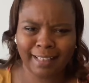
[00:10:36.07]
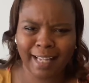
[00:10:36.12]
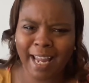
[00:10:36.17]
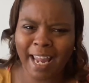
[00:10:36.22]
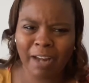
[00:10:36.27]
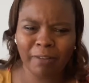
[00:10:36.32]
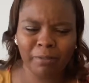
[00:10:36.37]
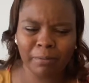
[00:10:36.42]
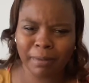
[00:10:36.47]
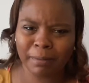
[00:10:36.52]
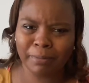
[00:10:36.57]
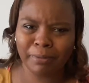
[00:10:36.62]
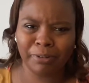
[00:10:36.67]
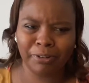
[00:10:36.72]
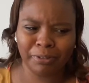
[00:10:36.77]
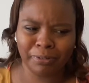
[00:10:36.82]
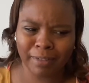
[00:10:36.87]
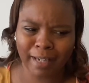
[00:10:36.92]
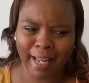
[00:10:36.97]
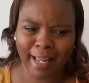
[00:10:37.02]
I hate when people
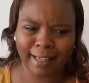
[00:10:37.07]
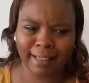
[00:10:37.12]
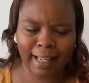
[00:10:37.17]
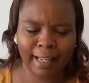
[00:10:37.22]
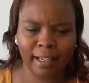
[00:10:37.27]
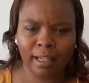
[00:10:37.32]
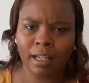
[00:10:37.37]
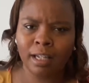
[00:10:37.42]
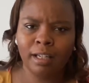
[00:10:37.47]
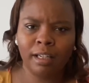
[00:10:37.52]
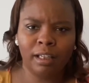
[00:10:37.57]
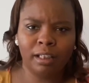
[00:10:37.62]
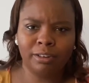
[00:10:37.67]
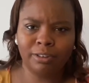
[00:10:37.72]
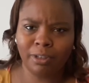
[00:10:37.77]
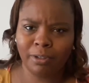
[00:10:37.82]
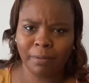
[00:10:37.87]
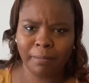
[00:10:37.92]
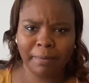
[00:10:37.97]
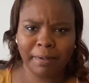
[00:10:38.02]
do that. Like,
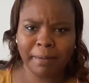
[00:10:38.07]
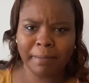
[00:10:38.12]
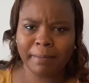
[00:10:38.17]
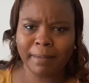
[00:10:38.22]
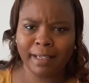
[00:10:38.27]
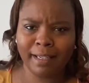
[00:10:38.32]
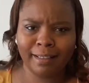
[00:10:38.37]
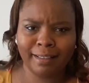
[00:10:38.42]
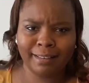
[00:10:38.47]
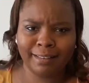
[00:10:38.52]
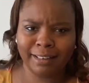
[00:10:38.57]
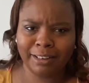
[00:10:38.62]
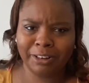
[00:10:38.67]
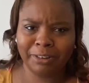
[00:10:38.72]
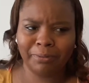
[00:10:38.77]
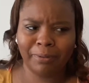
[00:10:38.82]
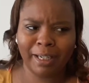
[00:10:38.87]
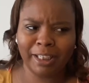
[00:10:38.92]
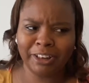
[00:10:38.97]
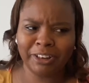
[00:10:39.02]
don't put me in a
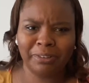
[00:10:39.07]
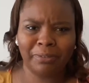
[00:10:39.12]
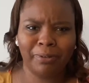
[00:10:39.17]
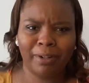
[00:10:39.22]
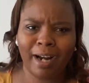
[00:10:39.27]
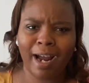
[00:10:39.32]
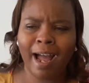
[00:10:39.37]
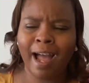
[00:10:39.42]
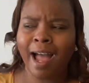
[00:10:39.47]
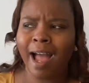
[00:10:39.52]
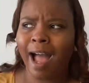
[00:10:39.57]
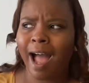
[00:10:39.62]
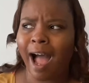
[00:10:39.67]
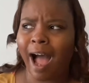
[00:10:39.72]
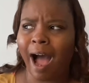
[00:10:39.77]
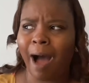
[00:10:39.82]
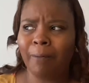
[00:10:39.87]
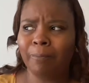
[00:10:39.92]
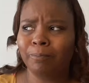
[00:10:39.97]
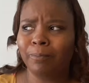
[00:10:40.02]
situation where
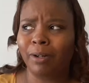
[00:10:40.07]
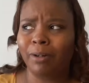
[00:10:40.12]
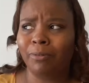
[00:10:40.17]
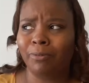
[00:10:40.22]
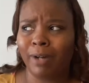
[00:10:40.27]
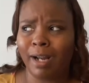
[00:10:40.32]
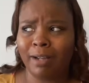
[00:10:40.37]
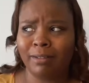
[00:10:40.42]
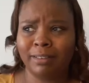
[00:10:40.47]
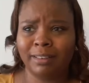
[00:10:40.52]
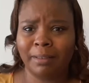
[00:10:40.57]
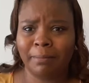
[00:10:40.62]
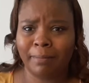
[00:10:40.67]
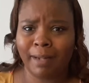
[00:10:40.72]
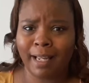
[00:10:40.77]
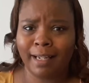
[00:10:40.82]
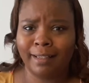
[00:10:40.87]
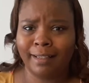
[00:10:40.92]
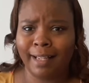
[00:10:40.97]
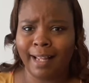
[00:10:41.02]
I'm around
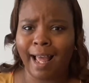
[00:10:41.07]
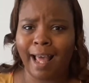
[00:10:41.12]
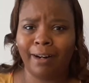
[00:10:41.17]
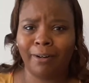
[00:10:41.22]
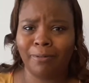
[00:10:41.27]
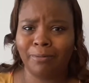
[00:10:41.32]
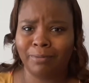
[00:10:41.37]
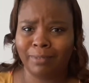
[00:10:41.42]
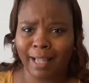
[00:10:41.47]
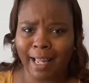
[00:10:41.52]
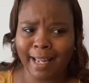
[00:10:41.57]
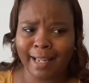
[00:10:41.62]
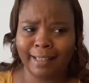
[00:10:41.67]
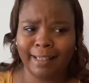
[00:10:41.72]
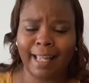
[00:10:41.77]
somebody that I don't like.